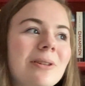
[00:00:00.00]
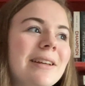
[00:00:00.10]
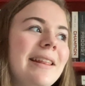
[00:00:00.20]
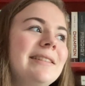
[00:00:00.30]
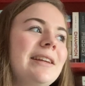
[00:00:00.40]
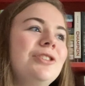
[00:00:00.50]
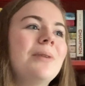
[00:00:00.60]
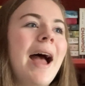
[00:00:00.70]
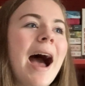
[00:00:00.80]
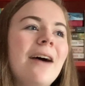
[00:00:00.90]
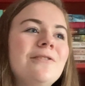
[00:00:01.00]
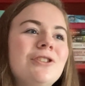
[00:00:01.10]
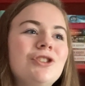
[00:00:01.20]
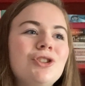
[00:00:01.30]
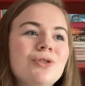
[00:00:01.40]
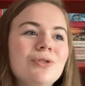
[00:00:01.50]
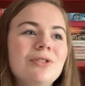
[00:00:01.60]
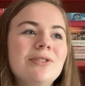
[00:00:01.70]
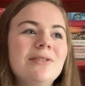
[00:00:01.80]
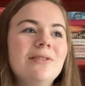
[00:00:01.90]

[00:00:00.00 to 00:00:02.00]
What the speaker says: Like they said, you have to choose